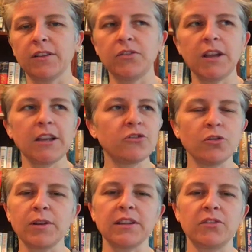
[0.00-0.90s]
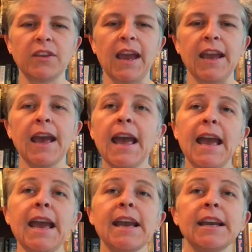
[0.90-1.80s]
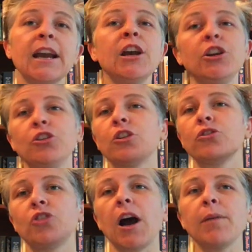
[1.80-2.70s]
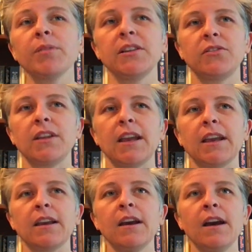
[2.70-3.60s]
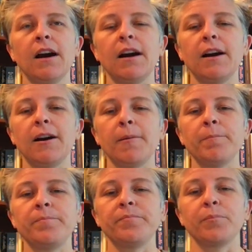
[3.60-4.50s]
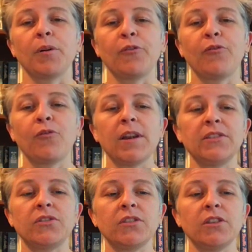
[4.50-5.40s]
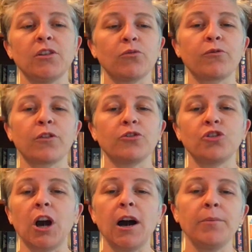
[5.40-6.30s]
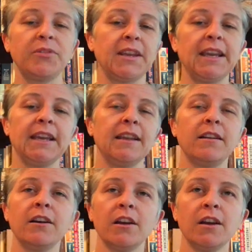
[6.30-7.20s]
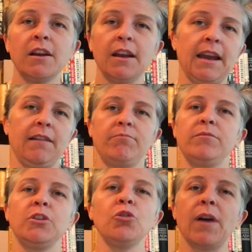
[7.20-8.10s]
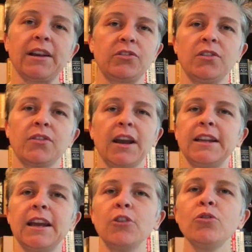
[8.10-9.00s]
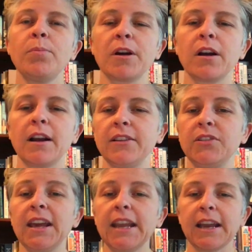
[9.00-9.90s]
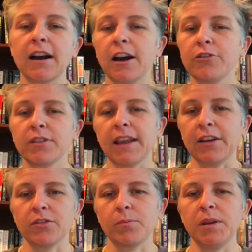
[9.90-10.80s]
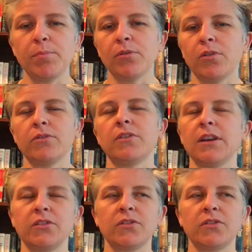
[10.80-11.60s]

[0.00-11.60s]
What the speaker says: listings. You can say, hey, your job listing is, for jobs in UX design at Uber is getting 100,000 people